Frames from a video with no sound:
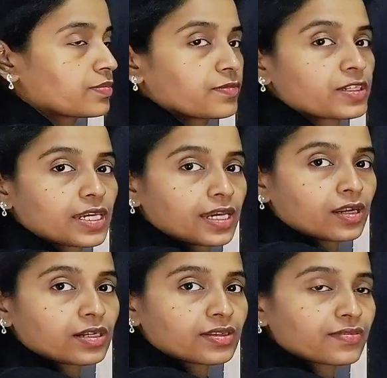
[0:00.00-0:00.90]
We
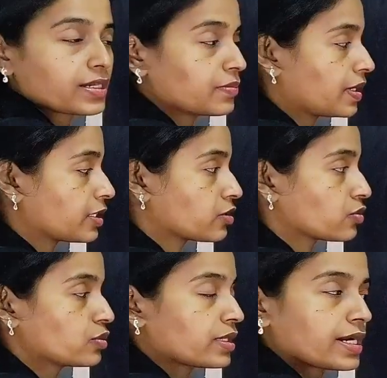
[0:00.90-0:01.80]
cannot divide by
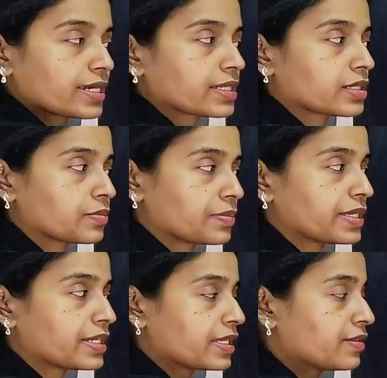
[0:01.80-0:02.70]
2 9
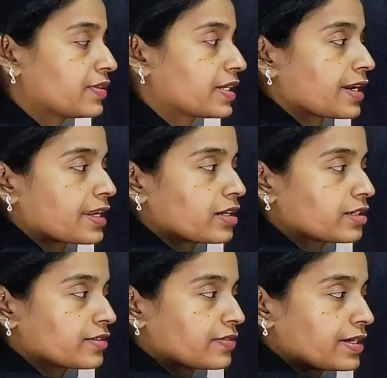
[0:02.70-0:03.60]
completely. We
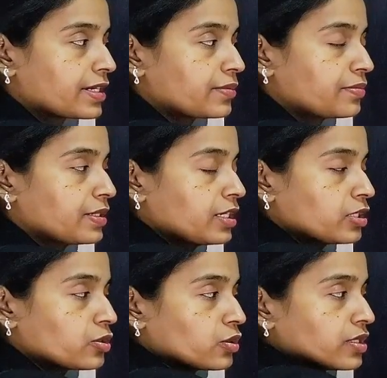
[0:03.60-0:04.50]
cannot divide
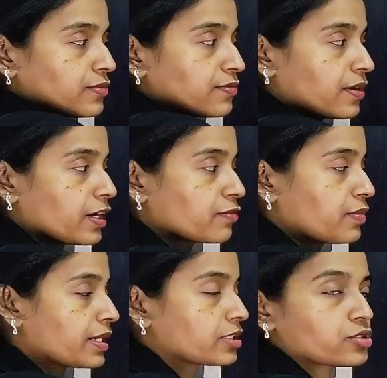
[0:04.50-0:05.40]
25
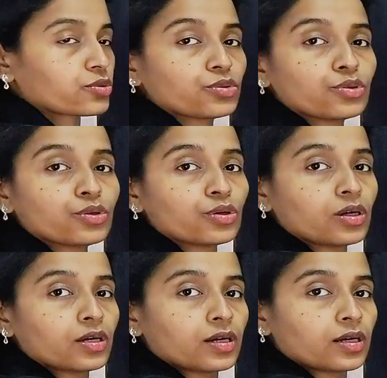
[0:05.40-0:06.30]
by 2.
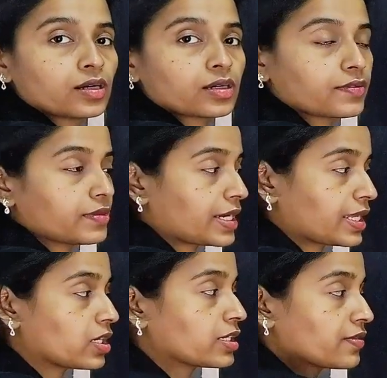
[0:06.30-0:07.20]
We
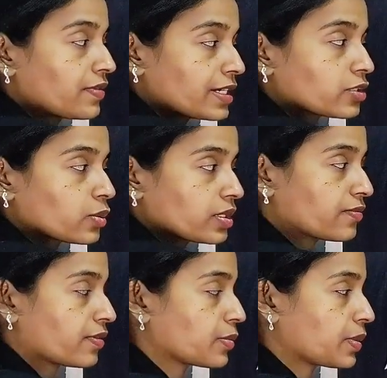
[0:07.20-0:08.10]
cannot divide
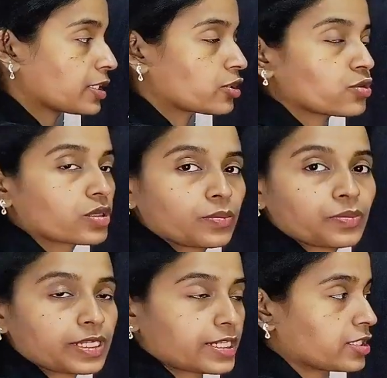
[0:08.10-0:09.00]
25 by 2
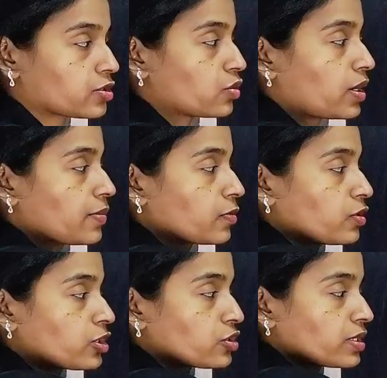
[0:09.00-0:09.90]
completely. So I am
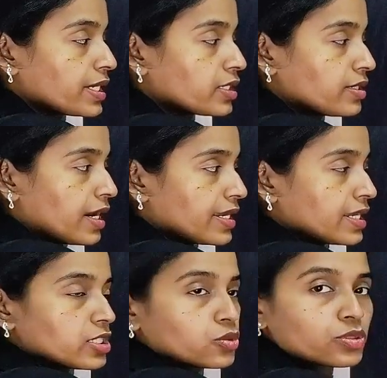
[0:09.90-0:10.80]
going to write 9
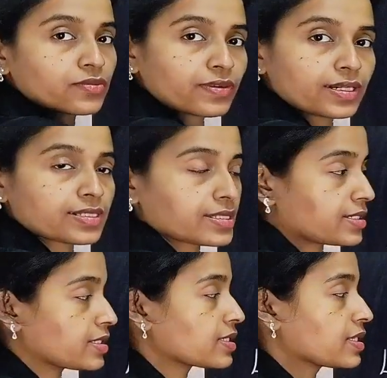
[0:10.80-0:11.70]
and 25 as
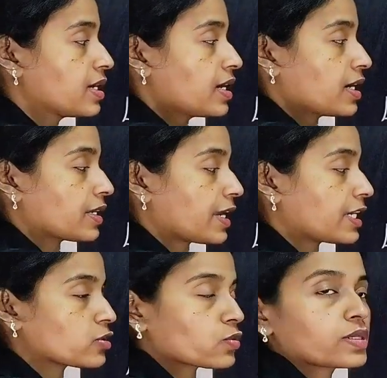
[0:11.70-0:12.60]
it is.
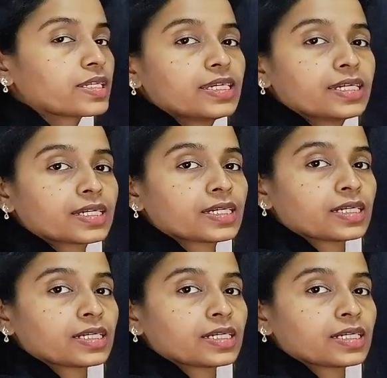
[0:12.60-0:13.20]
8 only